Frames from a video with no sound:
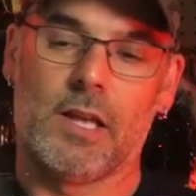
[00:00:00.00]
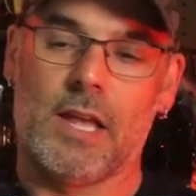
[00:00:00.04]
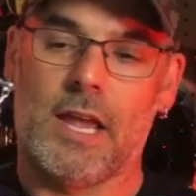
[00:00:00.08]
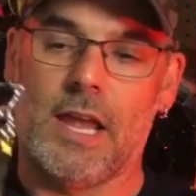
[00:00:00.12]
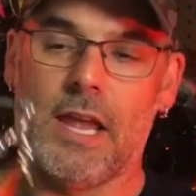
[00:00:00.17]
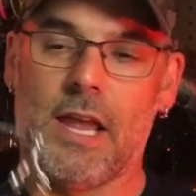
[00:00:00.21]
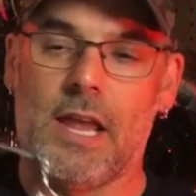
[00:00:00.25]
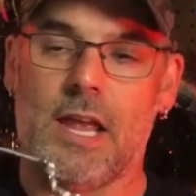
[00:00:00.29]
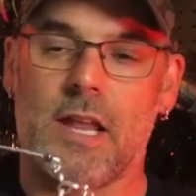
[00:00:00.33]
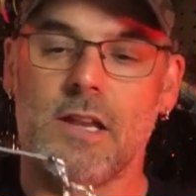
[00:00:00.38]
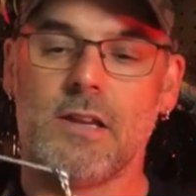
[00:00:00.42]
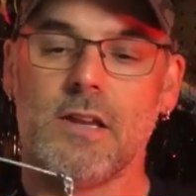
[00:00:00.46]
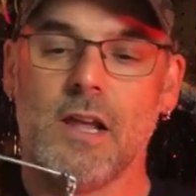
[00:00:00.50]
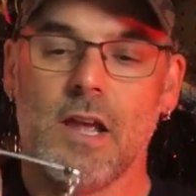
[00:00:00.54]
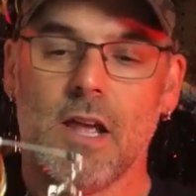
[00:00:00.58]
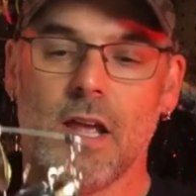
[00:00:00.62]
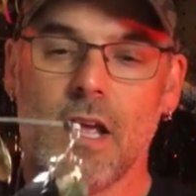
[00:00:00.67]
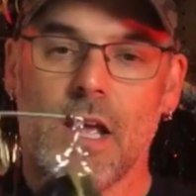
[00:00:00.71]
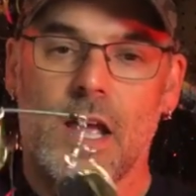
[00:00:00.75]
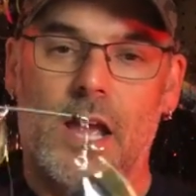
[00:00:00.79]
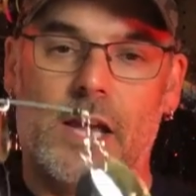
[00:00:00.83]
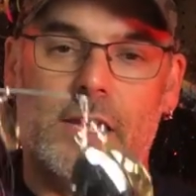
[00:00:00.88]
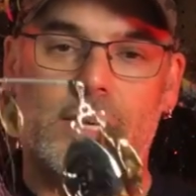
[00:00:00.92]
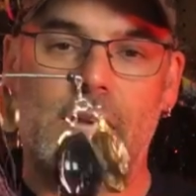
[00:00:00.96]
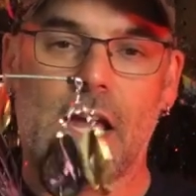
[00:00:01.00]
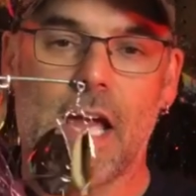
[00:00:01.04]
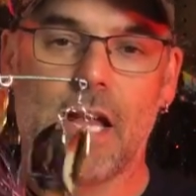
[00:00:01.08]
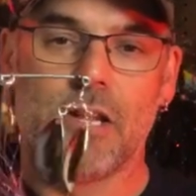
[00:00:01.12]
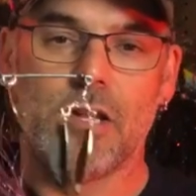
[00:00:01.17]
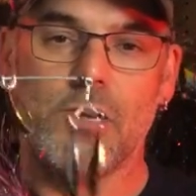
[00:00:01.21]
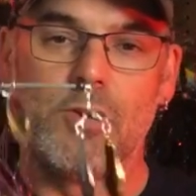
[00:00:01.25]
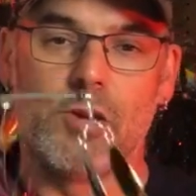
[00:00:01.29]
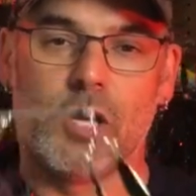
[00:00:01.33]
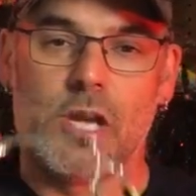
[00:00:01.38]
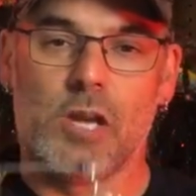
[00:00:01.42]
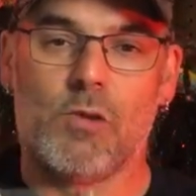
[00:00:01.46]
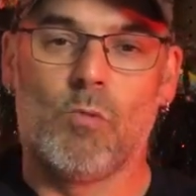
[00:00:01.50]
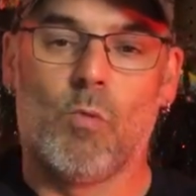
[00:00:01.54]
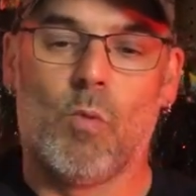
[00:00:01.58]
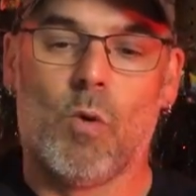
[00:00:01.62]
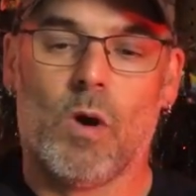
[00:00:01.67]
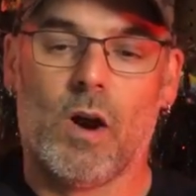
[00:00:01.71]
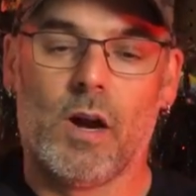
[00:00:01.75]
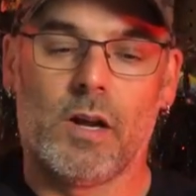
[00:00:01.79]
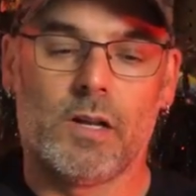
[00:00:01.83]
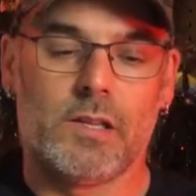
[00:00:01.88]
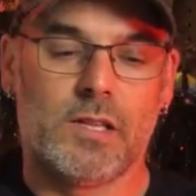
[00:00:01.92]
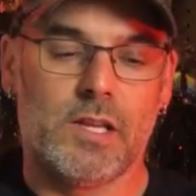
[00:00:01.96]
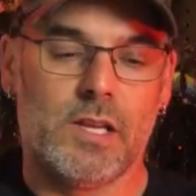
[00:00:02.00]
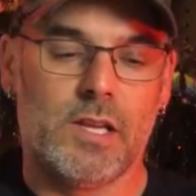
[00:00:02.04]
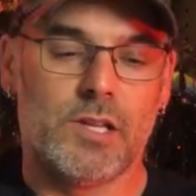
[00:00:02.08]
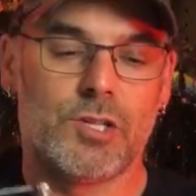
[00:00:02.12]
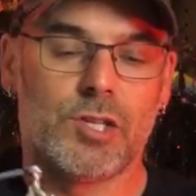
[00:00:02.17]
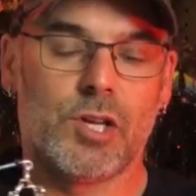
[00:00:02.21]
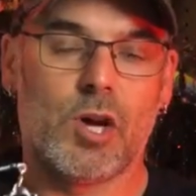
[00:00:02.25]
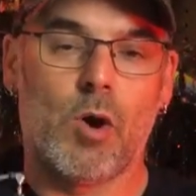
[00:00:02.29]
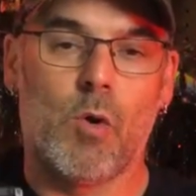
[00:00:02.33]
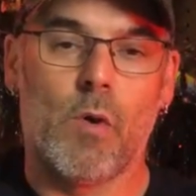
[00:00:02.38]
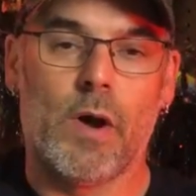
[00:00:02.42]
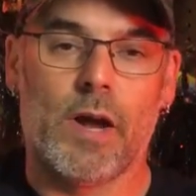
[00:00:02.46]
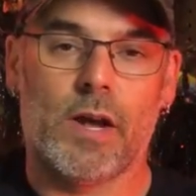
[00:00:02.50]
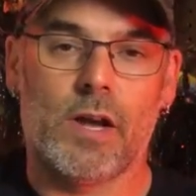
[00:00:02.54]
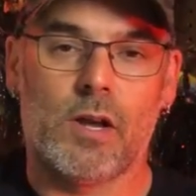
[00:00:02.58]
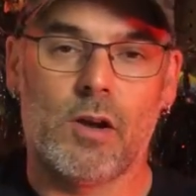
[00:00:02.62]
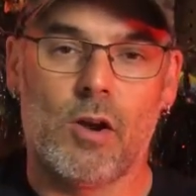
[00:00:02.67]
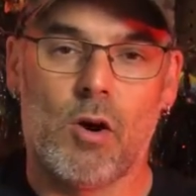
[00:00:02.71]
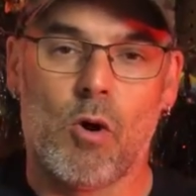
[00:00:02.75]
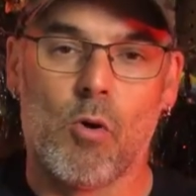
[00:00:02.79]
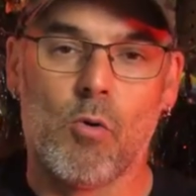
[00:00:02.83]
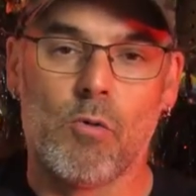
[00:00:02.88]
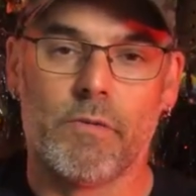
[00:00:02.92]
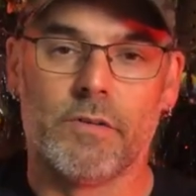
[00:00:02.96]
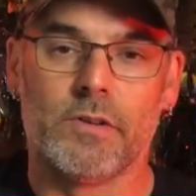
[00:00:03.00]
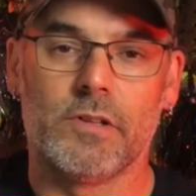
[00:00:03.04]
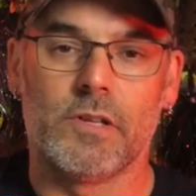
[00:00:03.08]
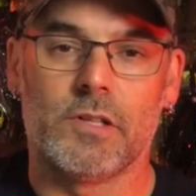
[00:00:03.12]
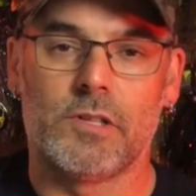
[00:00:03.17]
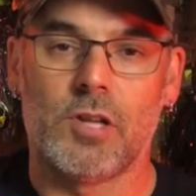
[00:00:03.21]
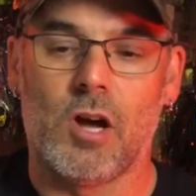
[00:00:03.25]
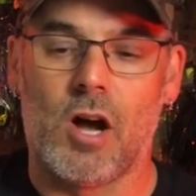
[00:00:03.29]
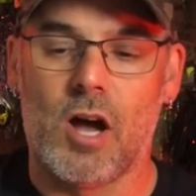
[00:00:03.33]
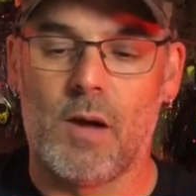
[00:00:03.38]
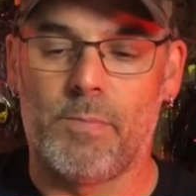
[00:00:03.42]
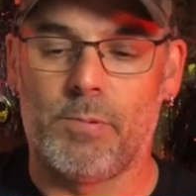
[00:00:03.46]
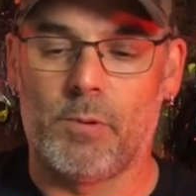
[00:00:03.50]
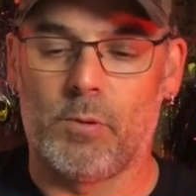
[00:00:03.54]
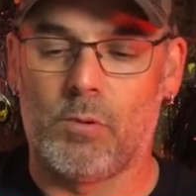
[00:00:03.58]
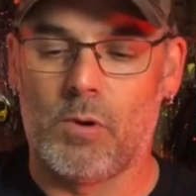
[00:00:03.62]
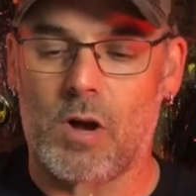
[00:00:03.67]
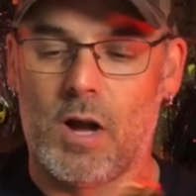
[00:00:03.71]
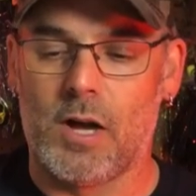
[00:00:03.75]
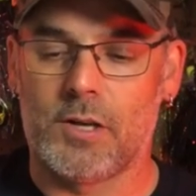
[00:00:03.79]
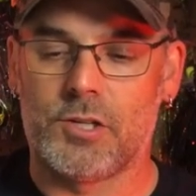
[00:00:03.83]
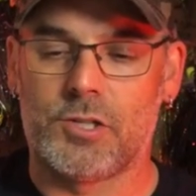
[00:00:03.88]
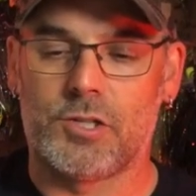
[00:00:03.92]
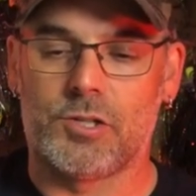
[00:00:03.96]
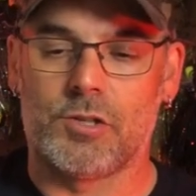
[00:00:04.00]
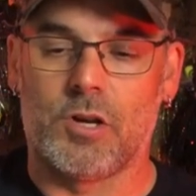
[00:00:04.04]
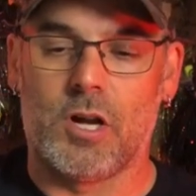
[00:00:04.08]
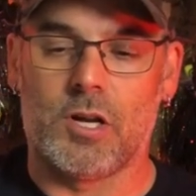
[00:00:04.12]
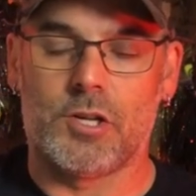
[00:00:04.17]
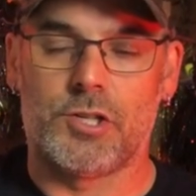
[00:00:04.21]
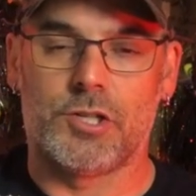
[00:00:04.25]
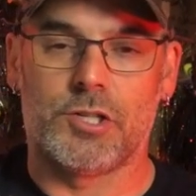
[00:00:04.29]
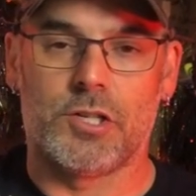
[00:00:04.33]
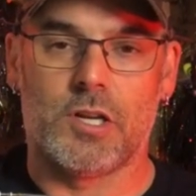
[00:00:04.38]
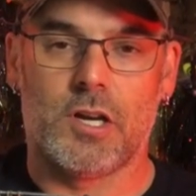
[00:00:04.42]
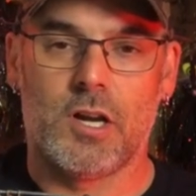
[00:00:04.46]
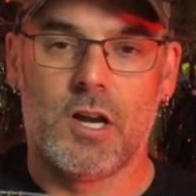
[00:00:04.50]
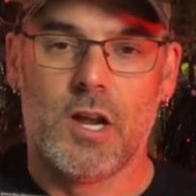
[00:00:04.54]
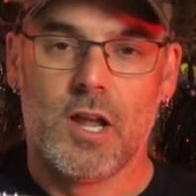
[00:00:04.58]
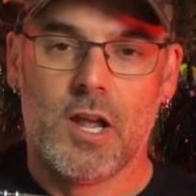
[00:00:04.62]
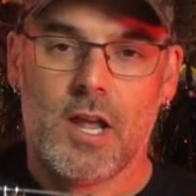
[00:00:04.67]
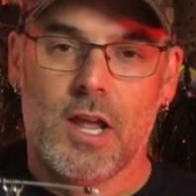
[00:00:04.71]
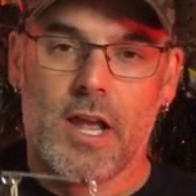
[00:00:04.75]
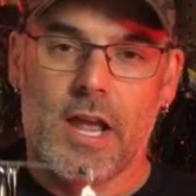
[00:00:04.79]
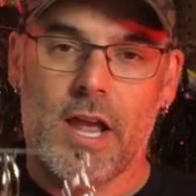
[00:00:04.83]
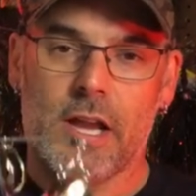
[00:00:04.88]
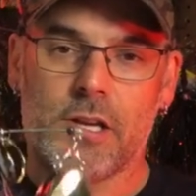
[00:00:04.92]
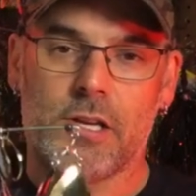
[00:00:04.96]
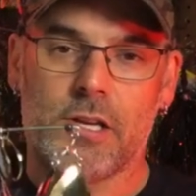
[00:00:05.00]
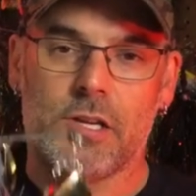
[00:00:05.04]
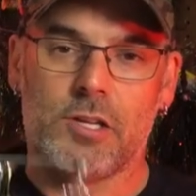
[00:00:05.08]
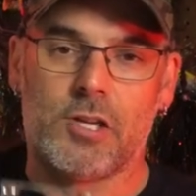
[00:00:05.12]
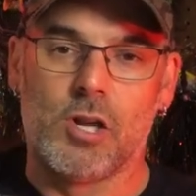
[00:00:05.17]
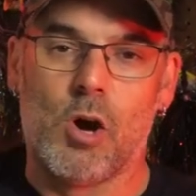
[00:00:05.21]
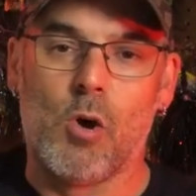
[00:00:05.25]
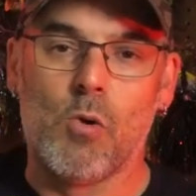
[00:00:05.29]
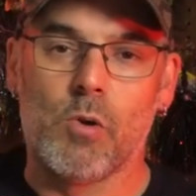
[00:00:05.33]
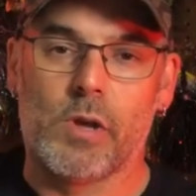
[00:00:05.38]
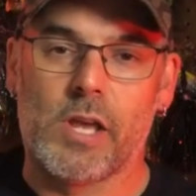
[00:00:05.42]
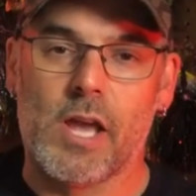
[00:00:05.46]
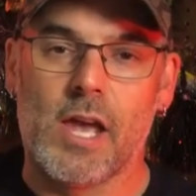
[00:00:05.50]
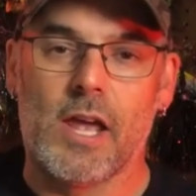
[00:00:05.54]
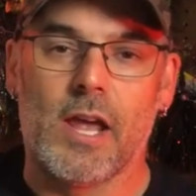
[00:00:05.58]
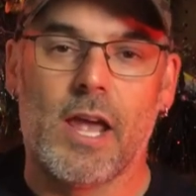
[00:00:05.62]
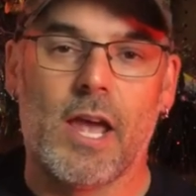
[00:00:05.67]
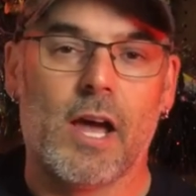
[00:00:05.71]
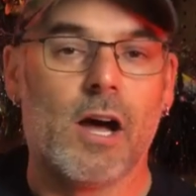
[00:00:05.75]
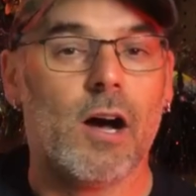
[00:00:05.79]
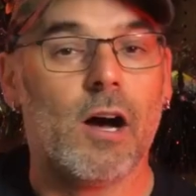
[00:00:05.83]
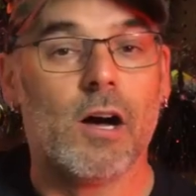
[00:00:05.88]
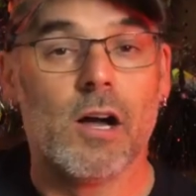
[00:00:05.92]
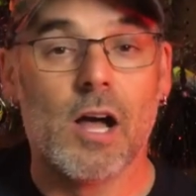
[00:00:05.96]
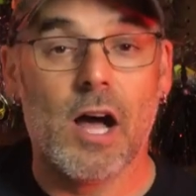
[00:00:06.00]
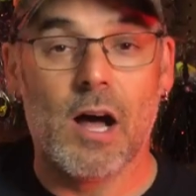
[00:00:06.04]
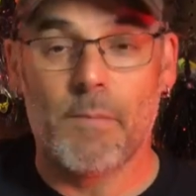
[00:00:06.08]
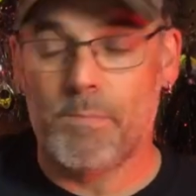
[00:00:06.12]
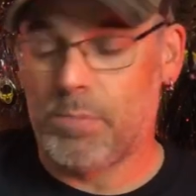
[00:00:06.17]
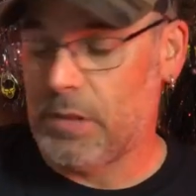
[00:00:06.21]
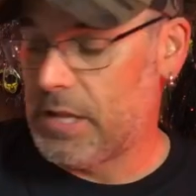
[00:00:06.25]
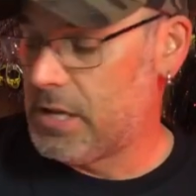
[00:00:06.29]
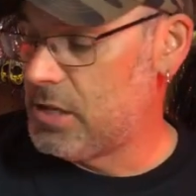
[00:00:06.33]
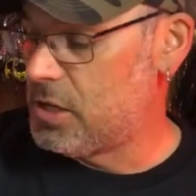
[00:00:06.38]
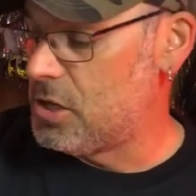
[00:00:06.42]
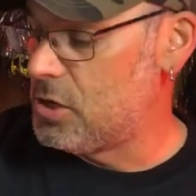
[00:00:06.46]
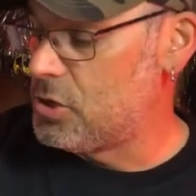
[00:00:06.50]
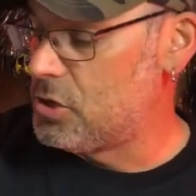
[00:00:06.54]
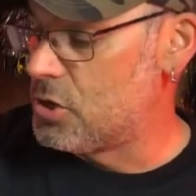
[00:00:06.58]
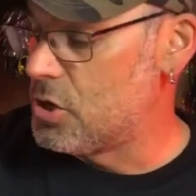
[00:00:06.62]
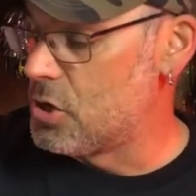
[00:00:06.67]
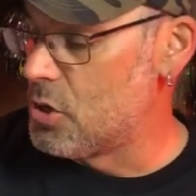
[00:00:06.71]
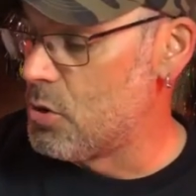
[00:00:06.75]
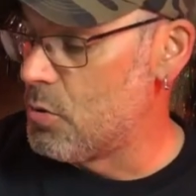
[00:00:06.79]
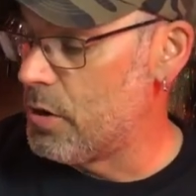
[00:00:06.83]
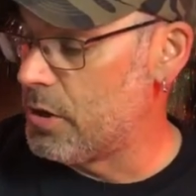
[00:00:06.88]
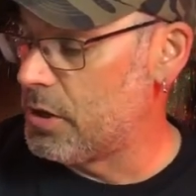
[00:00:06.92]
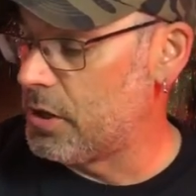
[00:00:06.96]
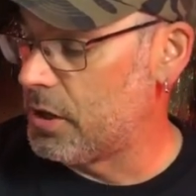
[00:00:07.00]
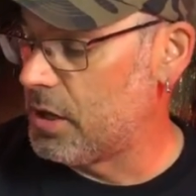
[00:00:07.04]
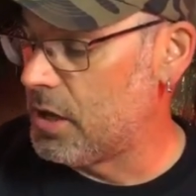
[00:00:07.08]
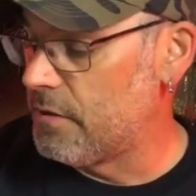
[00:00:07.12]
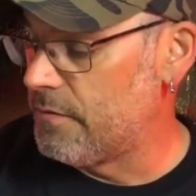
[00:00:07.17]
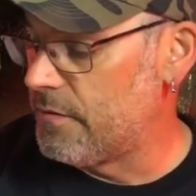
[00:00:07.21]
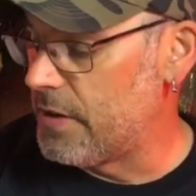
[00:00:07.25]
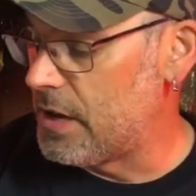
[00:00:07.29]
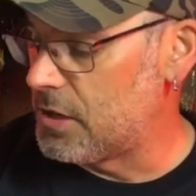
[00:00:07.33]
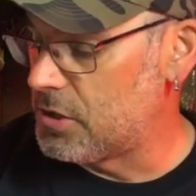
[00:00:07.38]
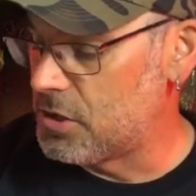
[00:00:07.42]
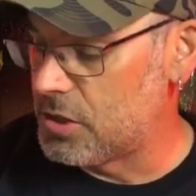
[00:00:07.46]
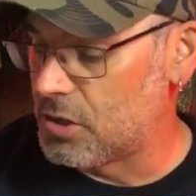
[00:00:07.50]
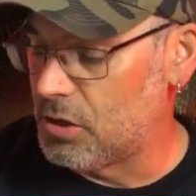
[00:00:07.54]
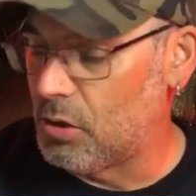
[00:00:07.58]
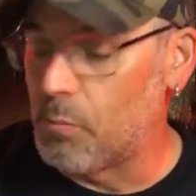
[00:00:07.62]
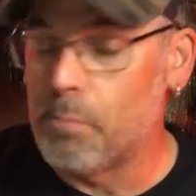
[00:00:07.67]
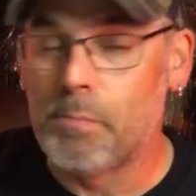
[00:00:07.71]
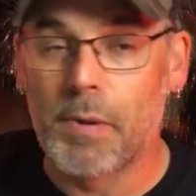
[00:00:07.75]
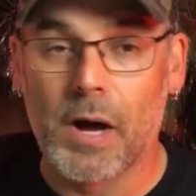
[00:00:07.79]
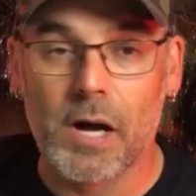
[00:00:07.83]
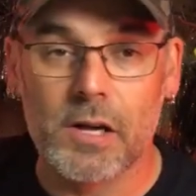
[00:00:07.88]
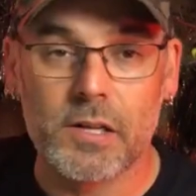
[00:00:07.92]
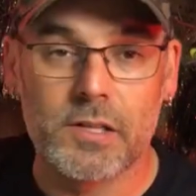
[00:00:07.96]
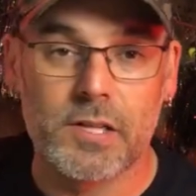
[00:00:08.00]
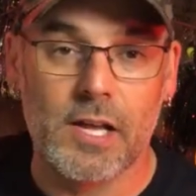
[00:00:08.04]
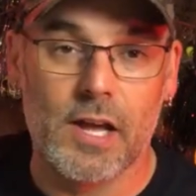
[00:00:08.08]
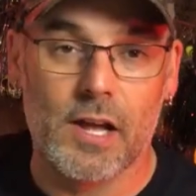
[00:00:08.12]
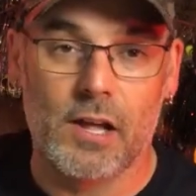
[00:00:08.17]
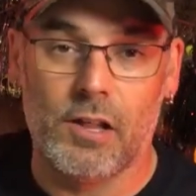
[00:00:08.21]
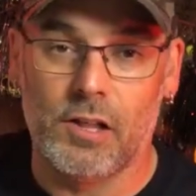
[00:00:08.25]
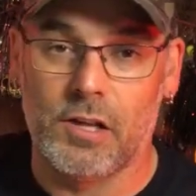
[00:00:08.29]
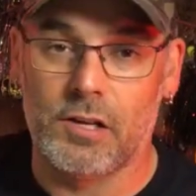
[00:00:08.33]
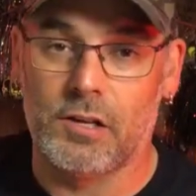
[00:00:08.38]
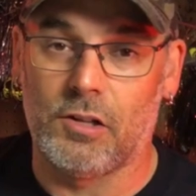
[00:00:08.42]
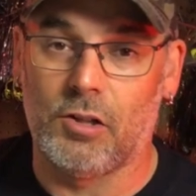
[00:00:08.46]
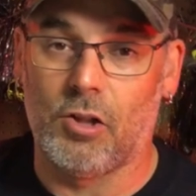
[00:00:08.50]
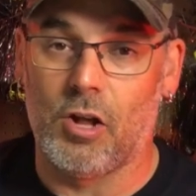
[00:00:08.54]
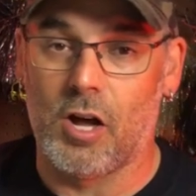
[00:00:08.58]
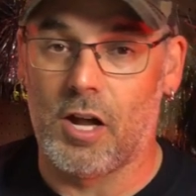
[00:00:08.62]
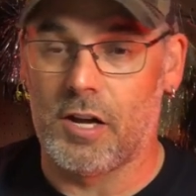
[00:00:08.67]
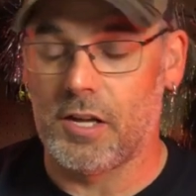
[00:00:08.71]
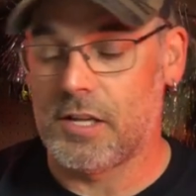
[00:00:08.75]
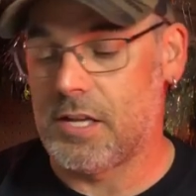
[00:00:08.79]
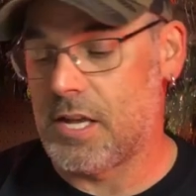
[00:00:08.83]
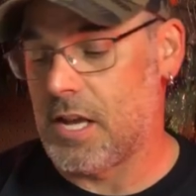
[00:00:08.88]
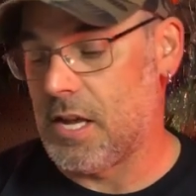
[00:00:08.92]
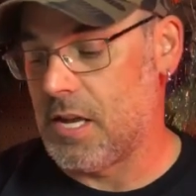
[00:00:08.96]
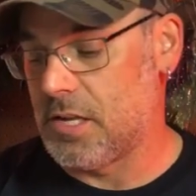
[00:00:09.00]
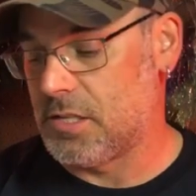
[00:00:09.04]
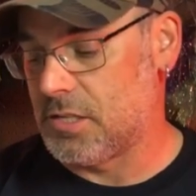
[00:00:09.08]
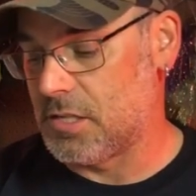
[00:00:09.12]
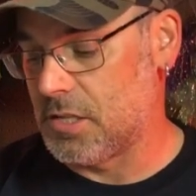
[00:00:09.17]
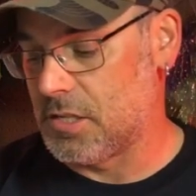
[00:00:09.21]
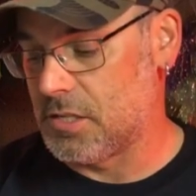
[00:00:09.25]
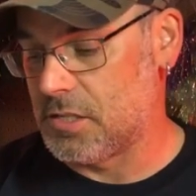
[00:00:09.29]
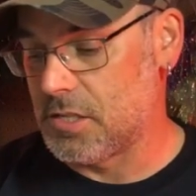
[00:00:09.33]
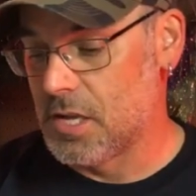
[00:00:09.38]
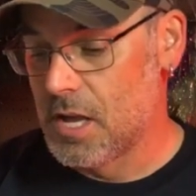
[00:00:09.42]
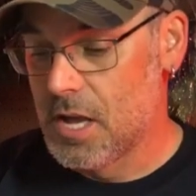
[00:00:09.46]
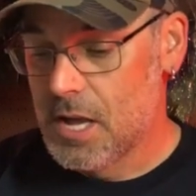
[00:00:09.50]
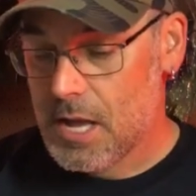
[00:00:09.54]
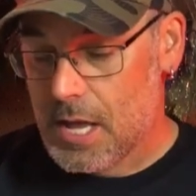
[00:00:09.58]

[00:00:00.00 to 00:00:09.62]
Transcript: and again, you can work these quick over the top of rock structure and you don't get hung up like you do with a conventional bucktail in a lot of cases.